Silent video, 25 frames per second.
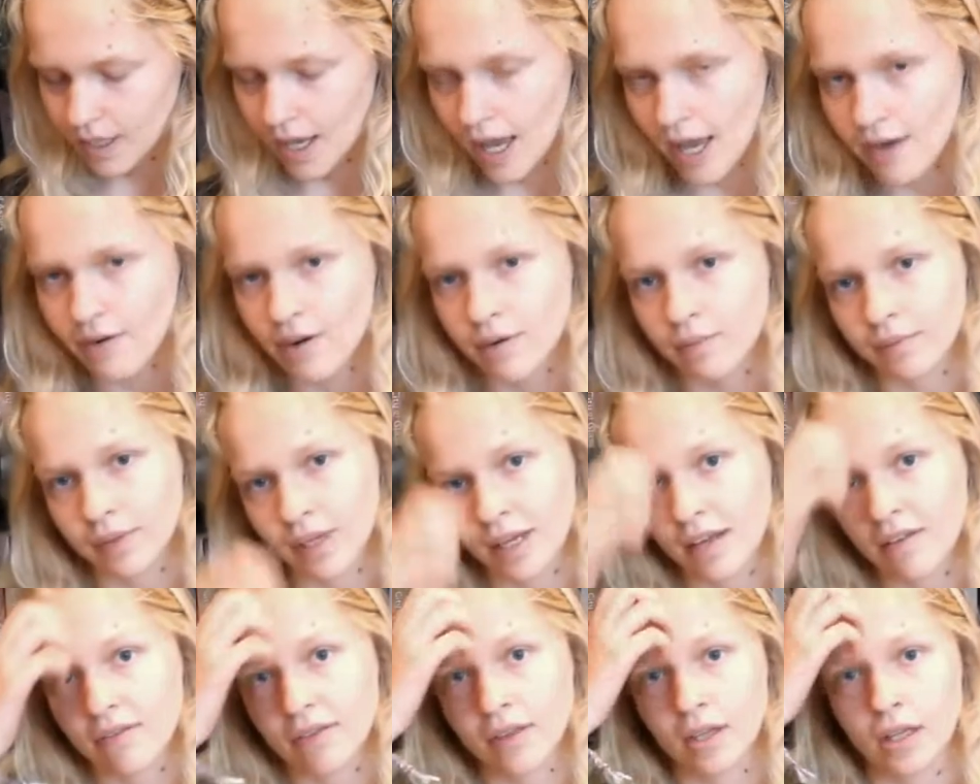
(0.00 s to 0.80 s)
I went
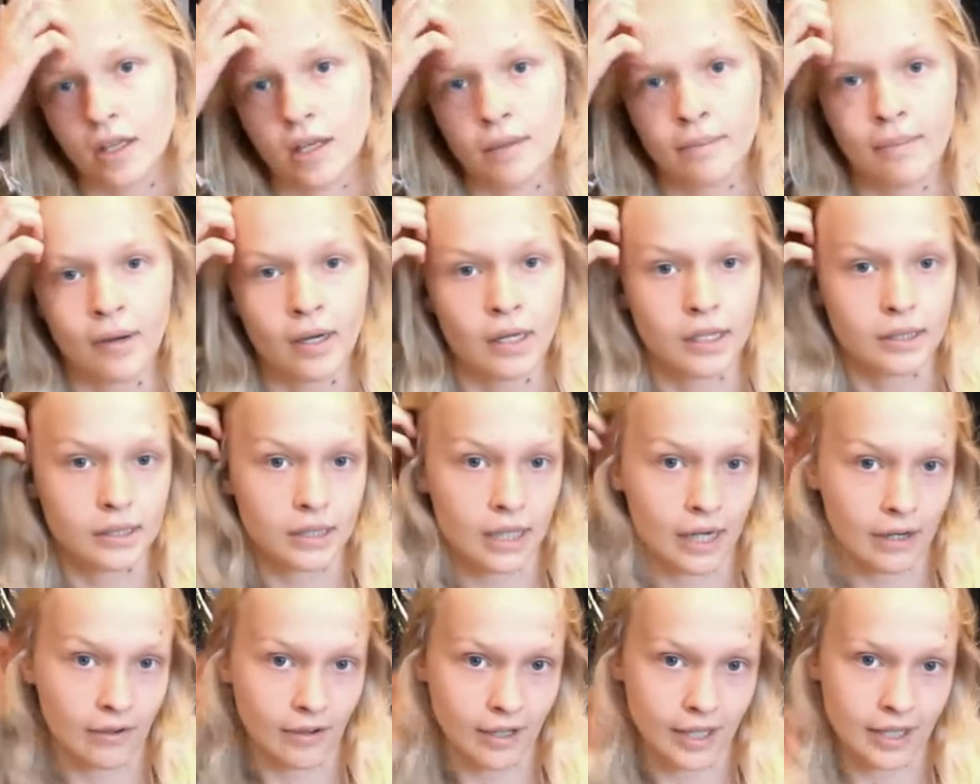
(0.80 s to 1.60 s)
with the bunker
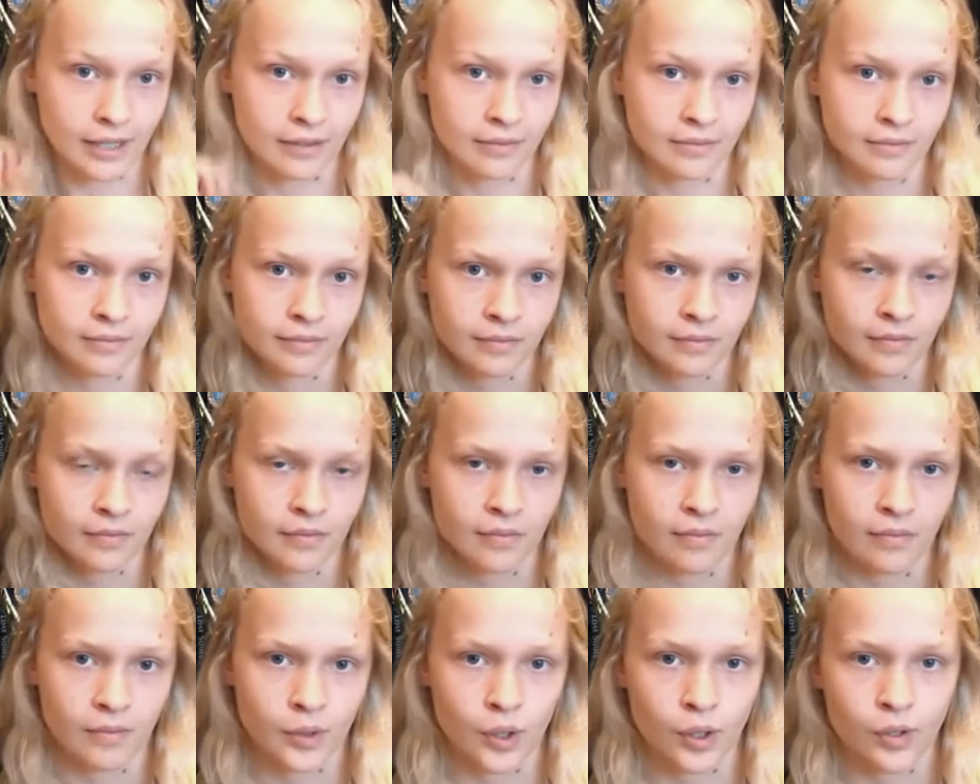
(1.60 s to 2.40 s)
diary
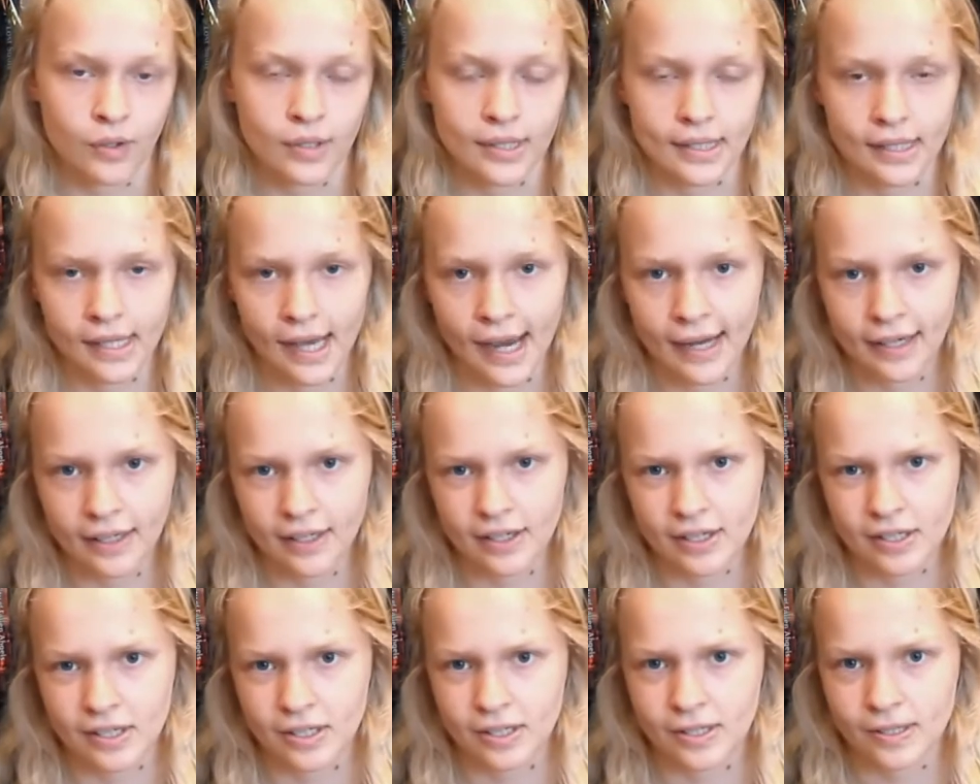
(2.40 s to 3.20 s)
because
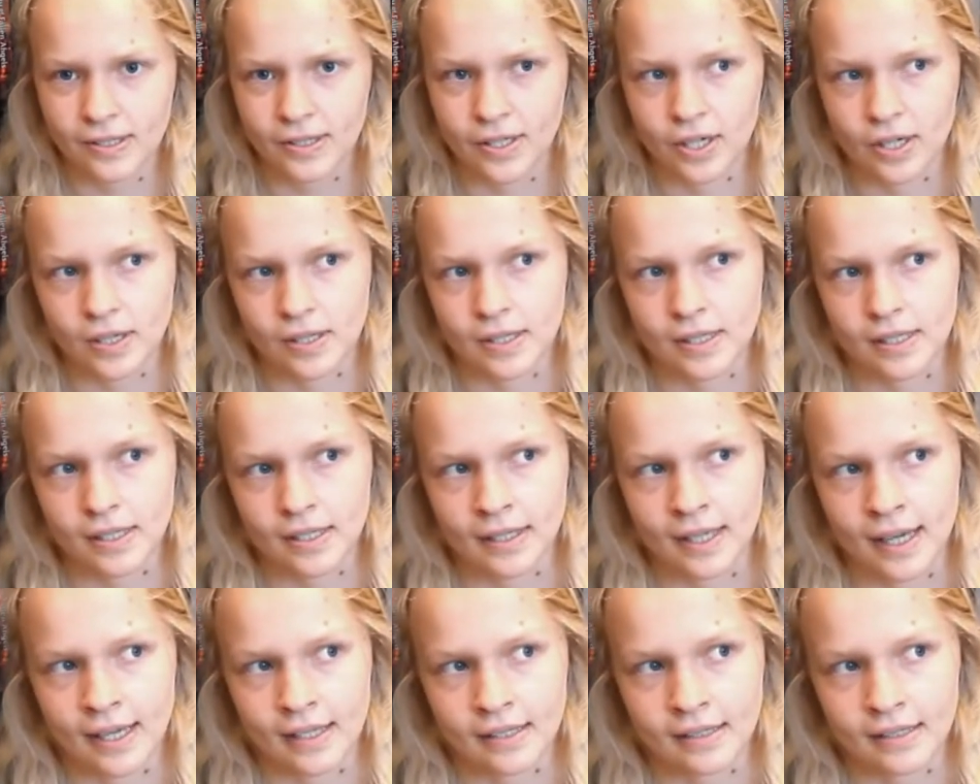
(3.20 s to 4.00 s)
Linus
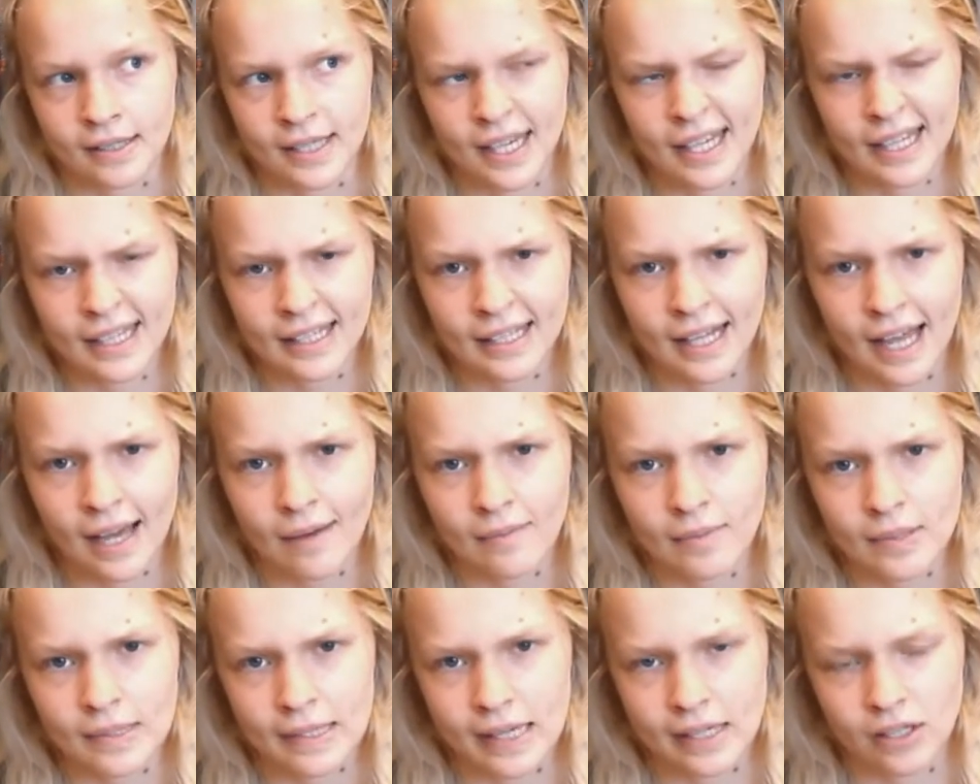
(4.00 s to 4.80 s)
just gets
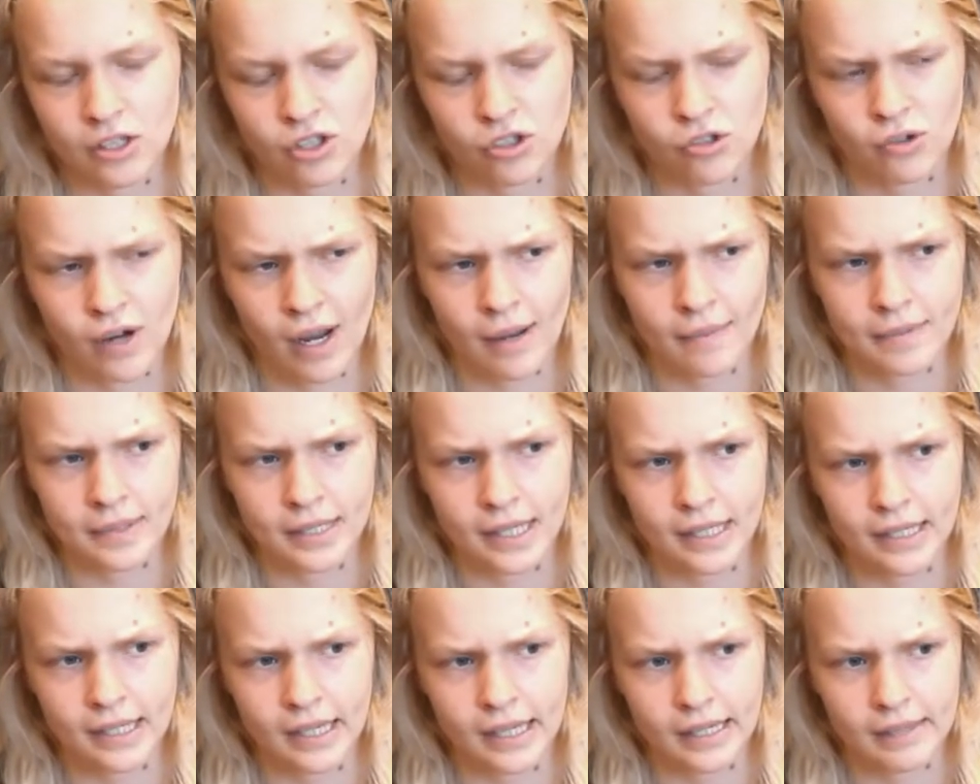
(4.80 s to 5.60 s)
kidnapped and trapped
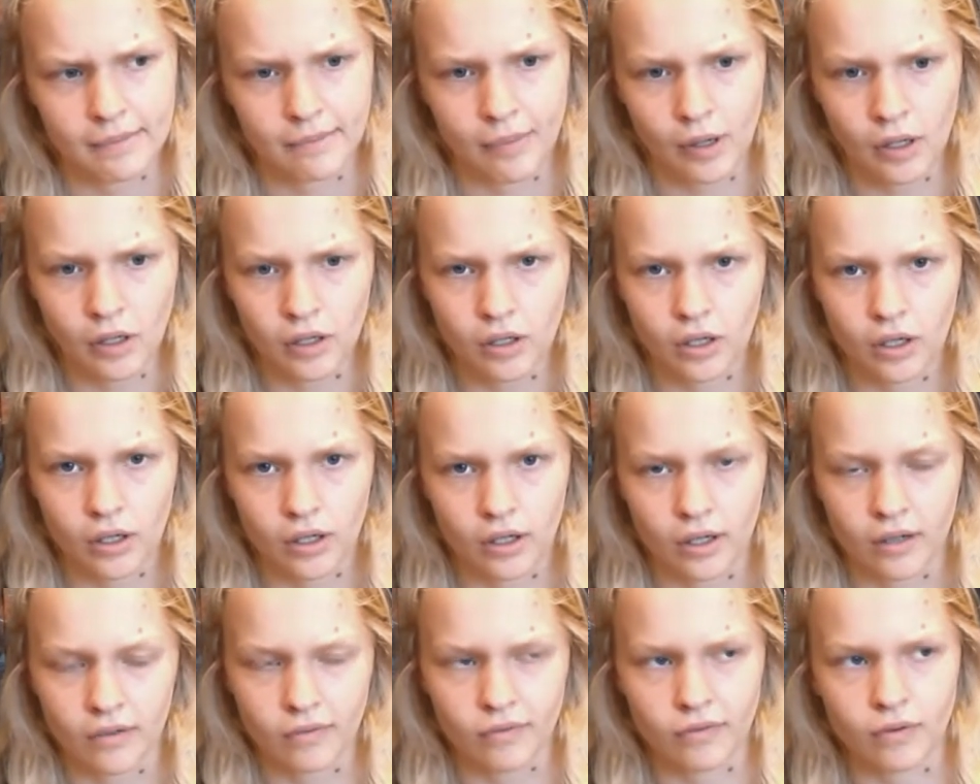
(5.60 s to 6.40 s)
in this
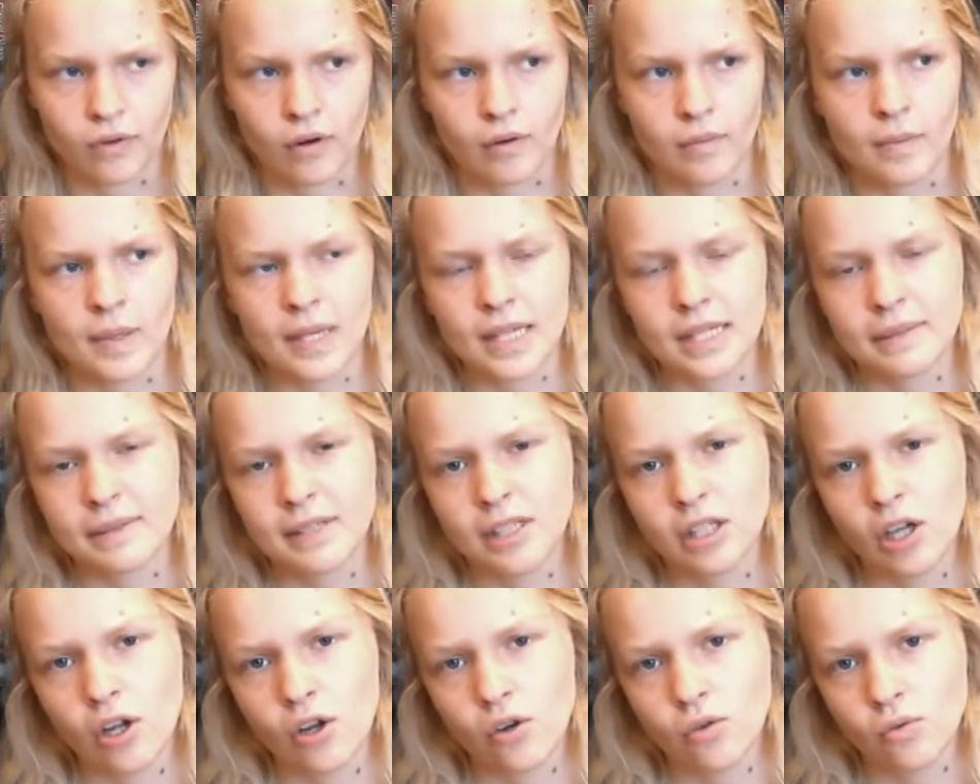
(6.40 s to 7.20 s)
bunker for what appears
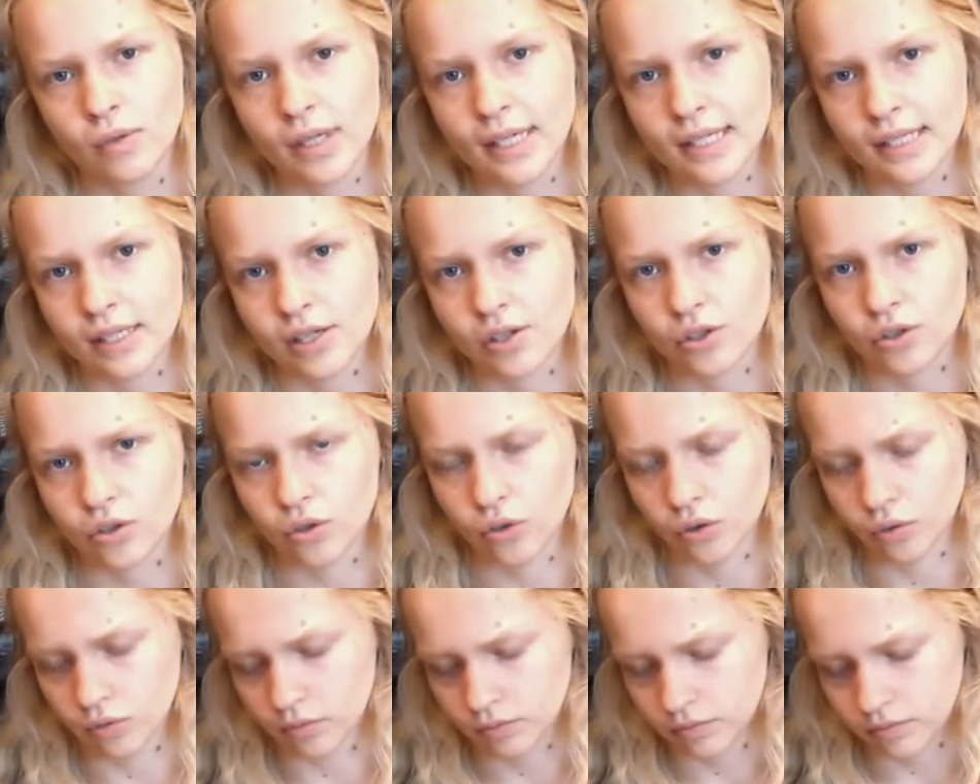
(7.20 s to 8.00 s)
to be no reason at
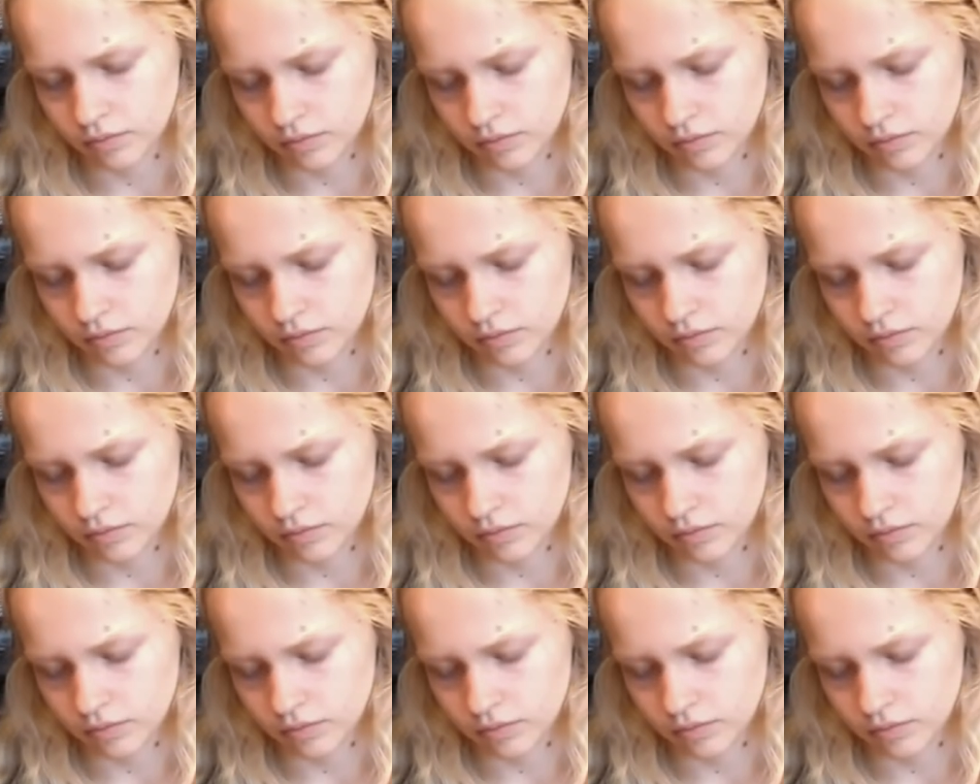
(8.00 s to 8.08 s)
all.